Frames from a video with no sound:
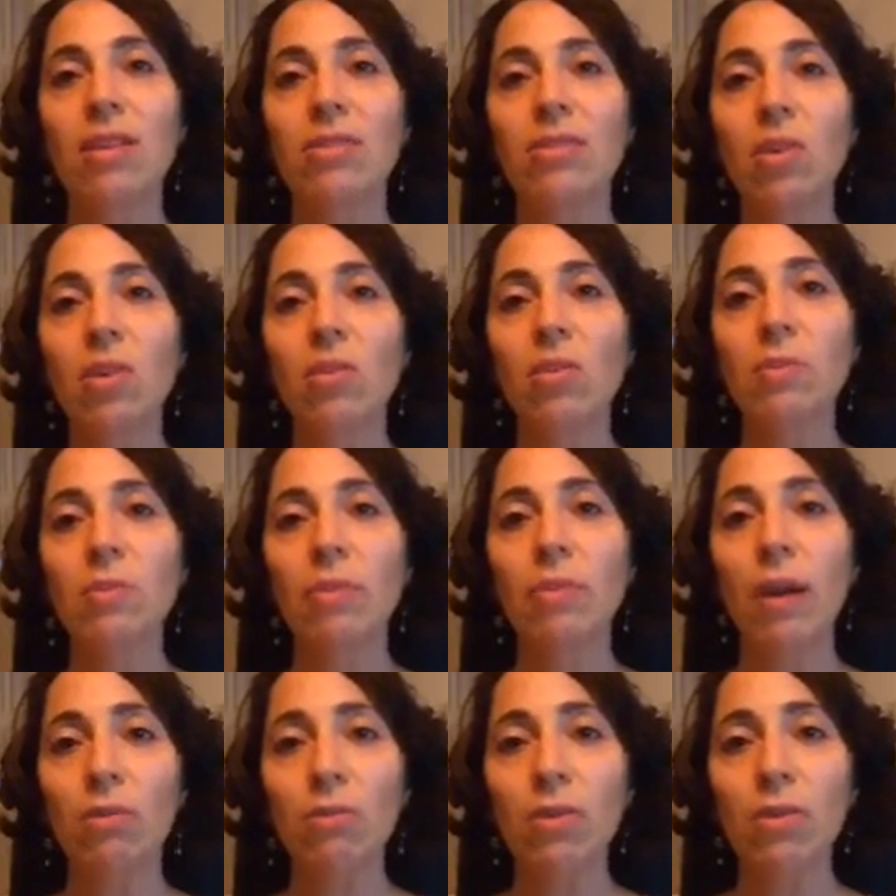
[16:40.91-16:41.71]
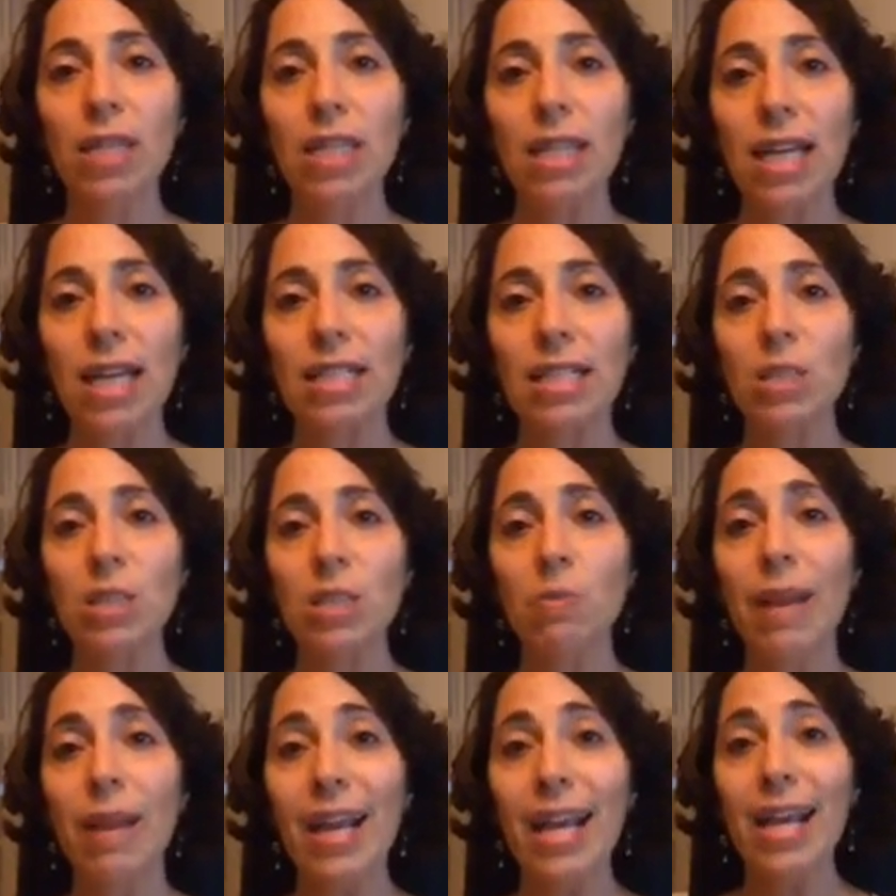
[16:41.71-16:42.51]
And so it was about really
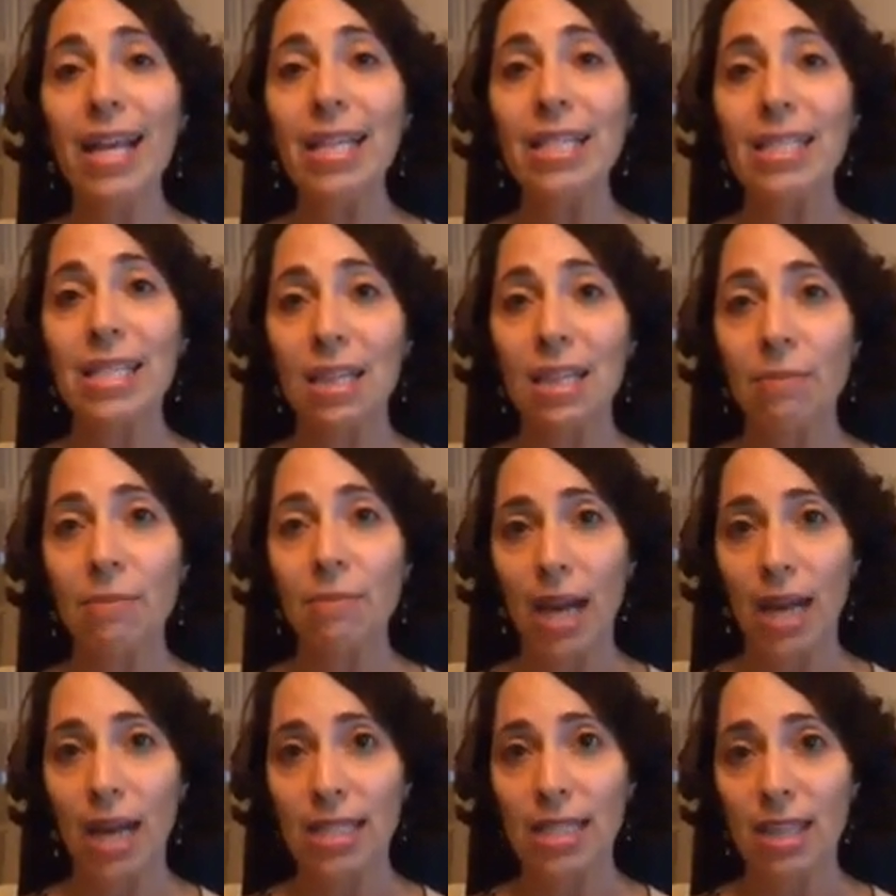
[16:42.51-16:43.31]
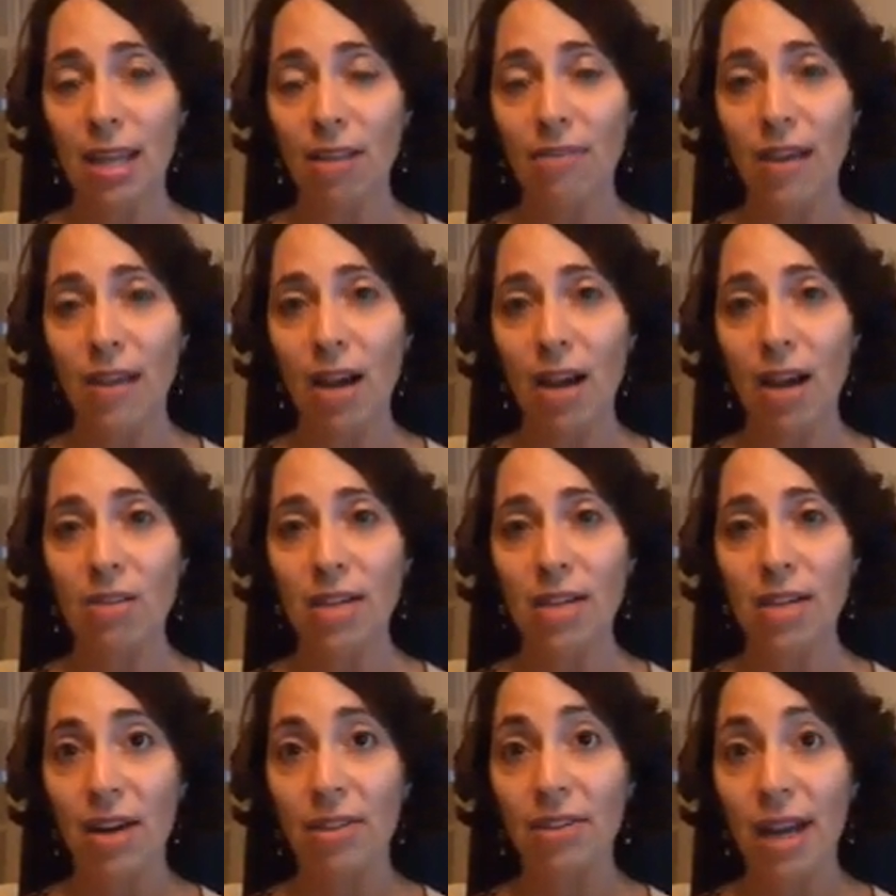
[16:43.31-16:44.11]
expanding myself
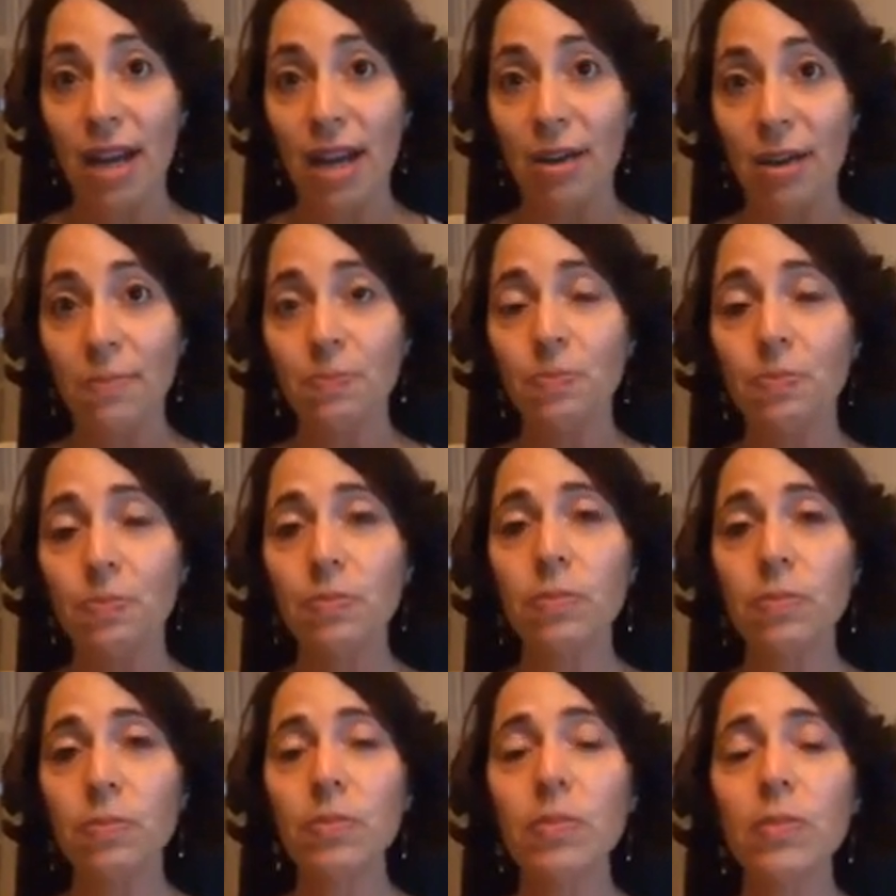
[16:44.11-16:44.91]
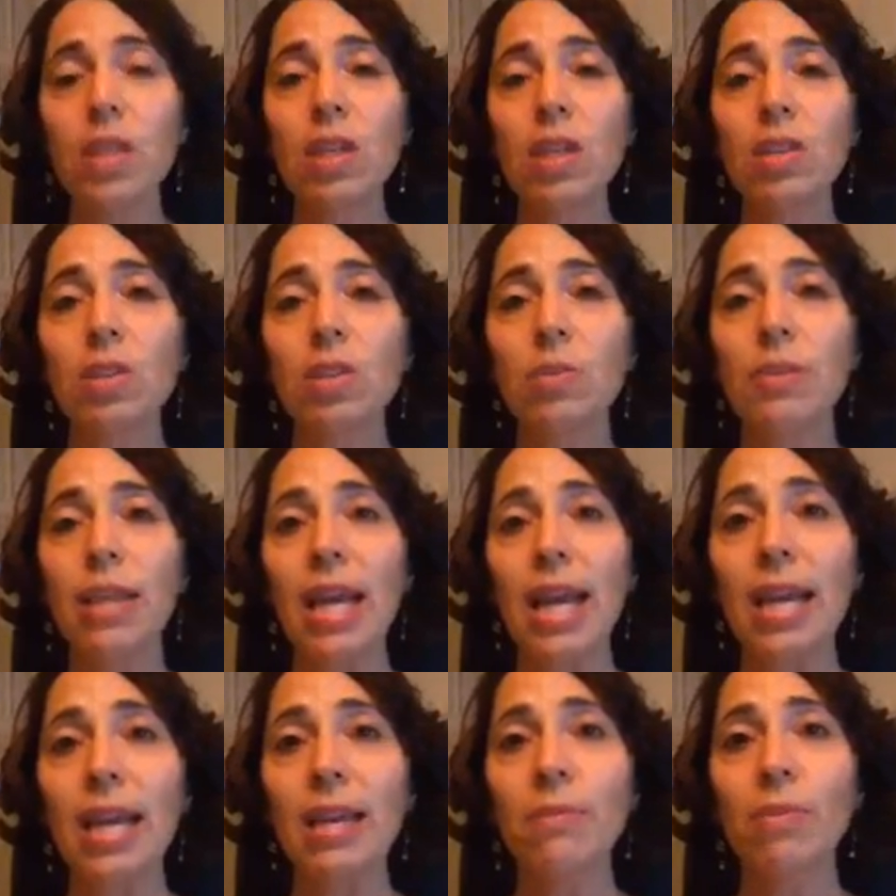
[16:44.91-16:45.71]
out and out and out to
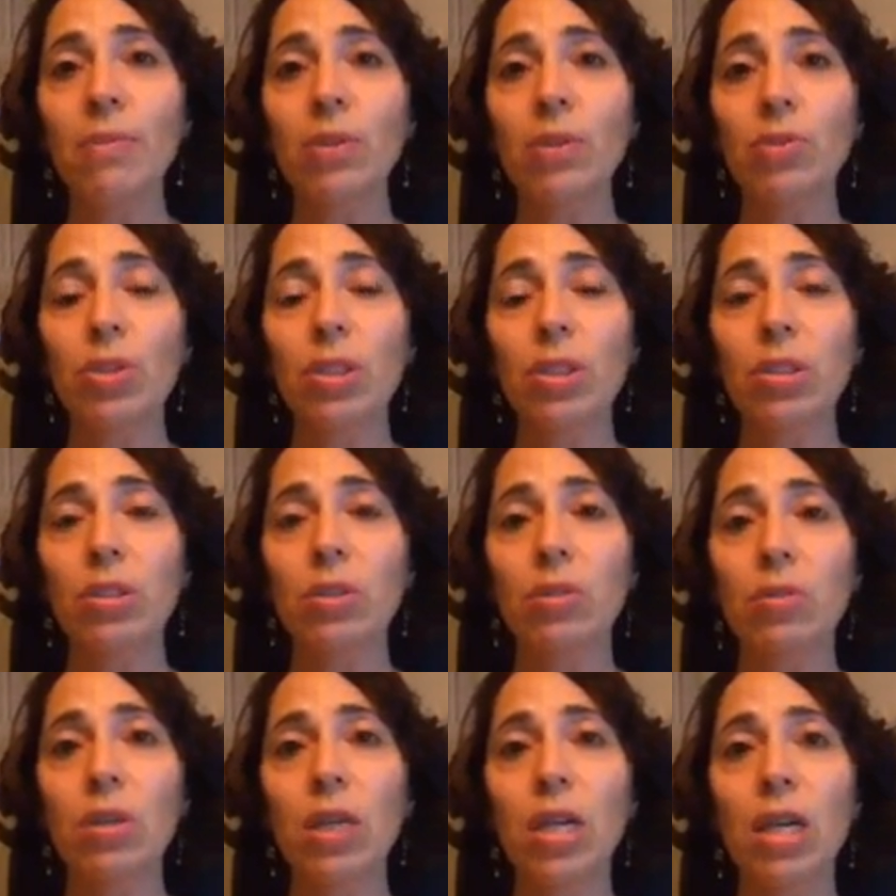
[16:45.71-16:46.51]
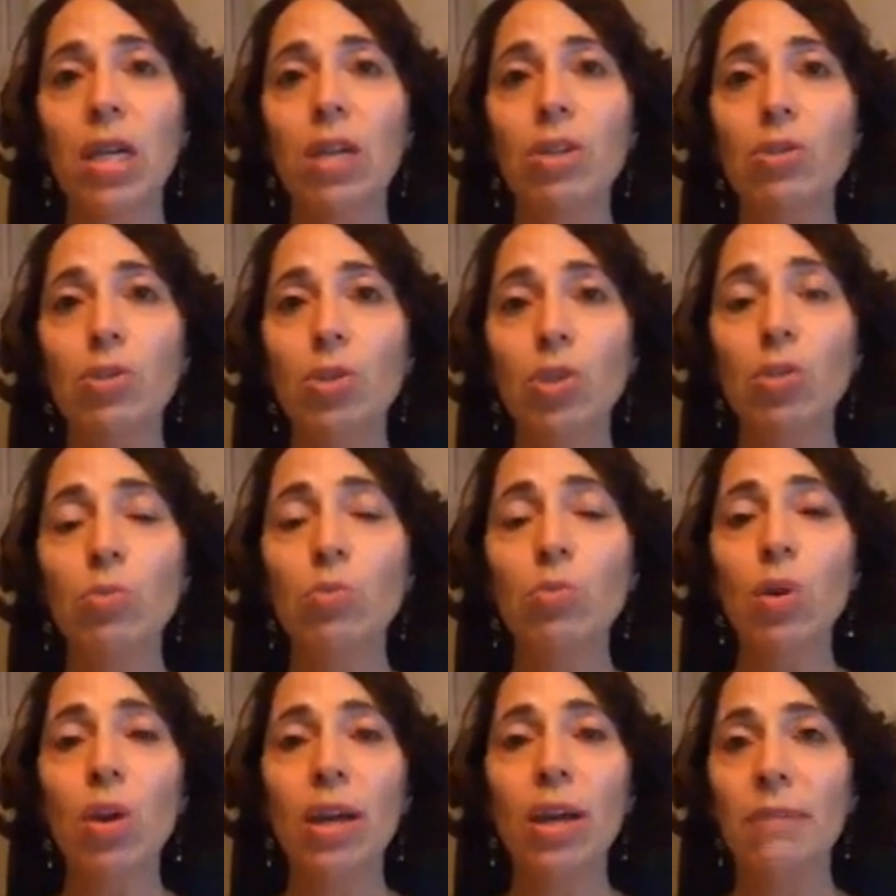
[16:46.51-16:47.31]
be able to
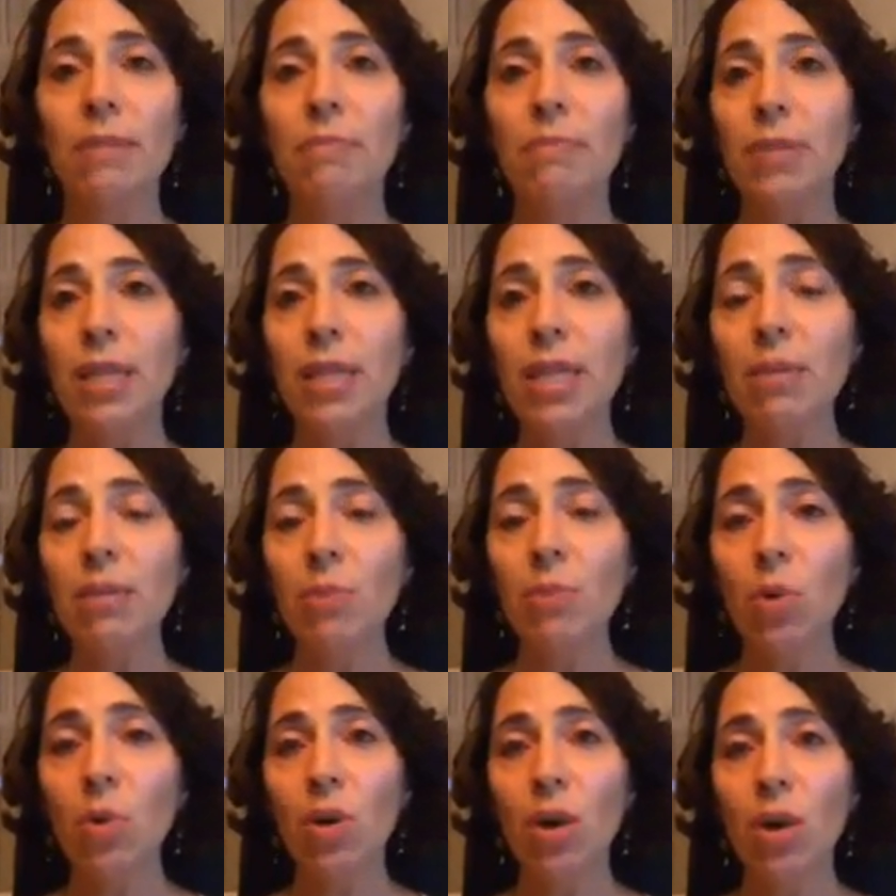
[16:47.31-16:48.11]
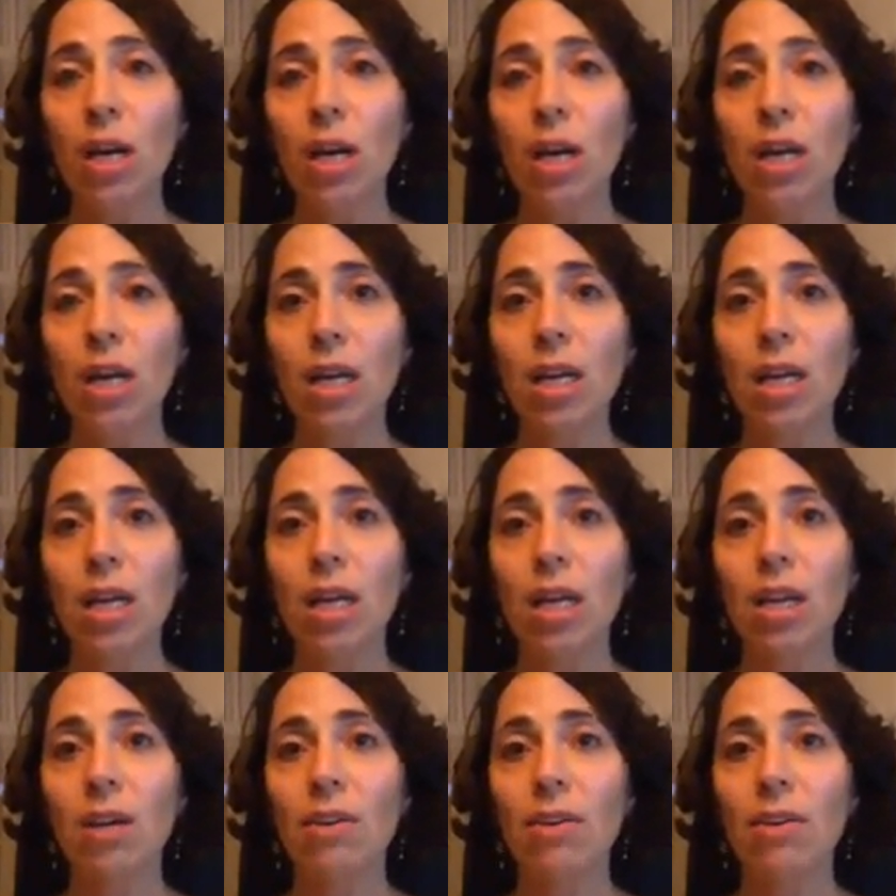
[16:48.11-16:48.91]
do more and be more,
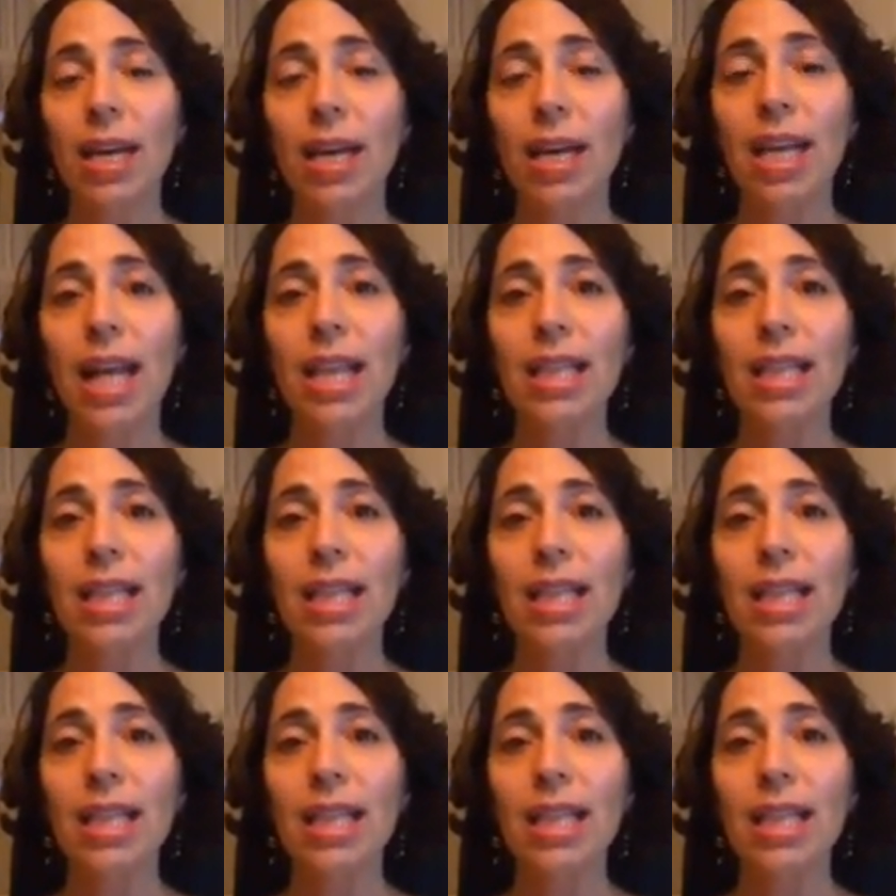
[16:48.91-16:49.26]
right?